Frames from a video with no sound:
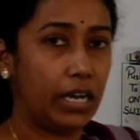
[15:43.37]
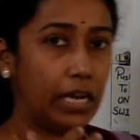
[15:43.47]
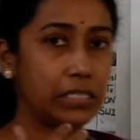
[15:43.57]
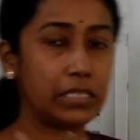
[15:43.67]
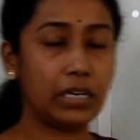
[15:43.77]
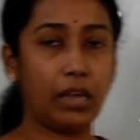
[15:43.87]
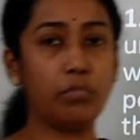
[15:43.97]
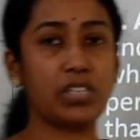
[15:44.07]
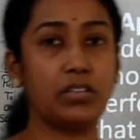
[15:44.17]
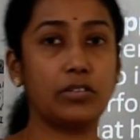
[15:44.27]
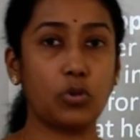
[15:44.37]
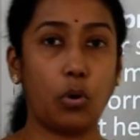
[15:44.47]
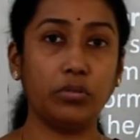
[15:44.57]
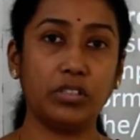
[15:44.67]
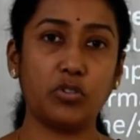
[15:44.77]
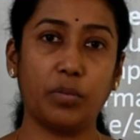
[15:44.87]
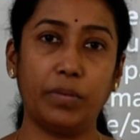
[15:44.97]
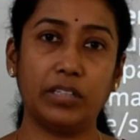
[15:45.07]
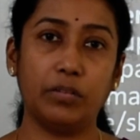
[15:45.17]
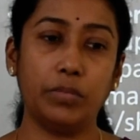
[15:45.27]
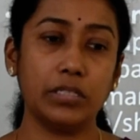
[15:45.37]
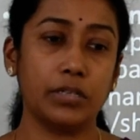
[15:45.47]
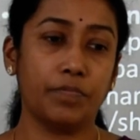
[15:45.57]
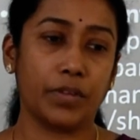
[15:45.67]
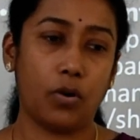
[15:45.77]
As the name suggests, on the job method means